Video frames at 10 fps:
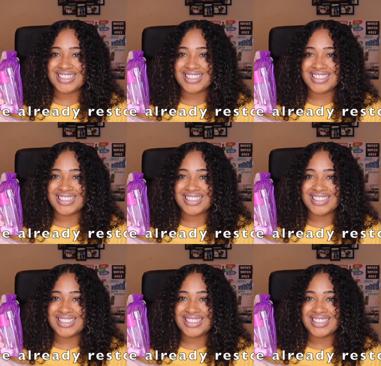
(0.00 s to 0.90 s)

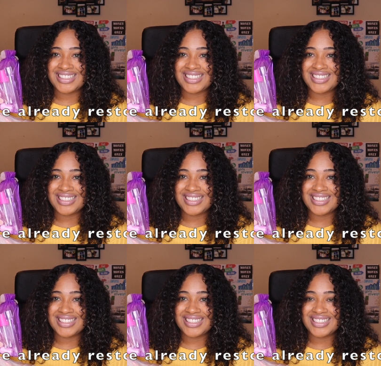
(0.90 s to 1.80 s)

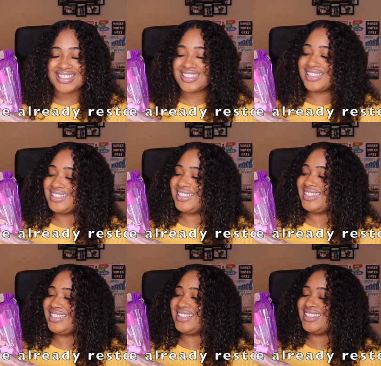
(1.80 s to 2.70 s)

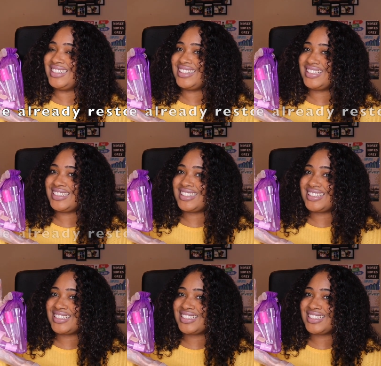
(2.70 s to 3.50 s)
(silence)